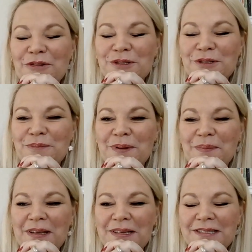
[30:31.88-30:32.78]
I thought it was going to be
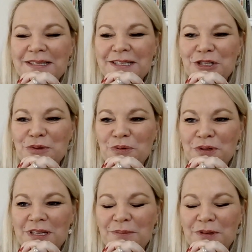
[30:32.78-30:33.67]
about listening to your
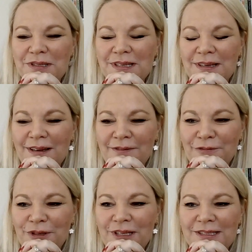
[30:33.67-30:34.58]
body because
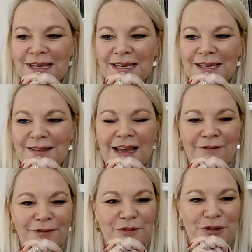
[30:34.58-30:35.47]
I've really taken
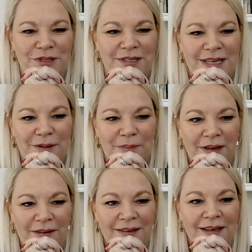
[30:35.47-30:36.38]
that from you today
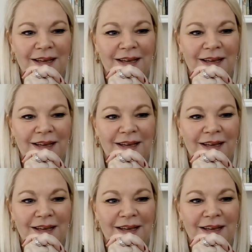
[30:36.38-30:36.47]
about